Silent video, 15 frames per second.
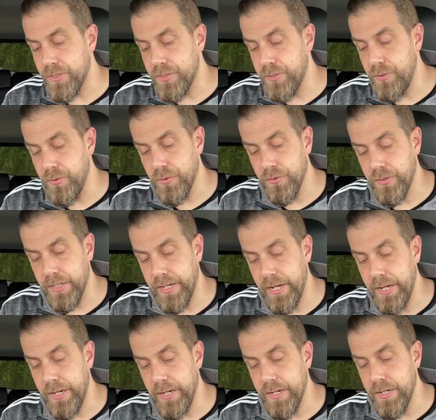tutored the
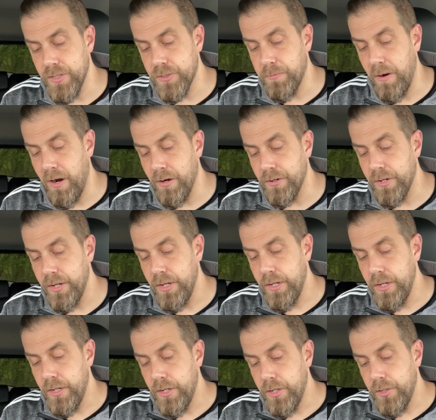king in his part.
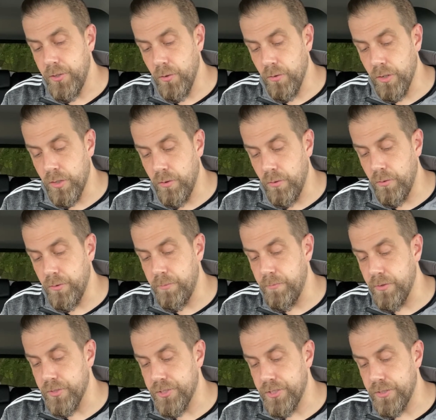You're a gold
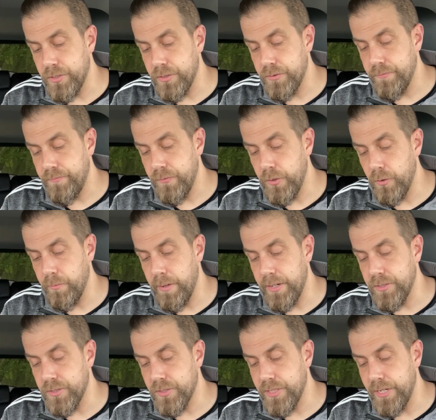merchant, your
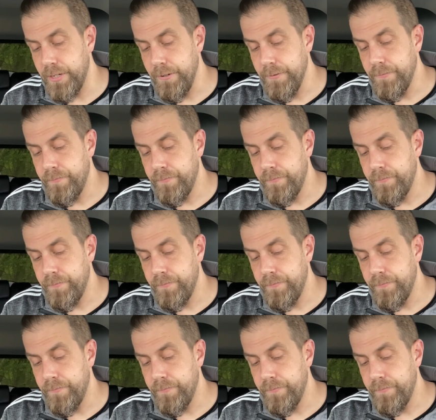majesty.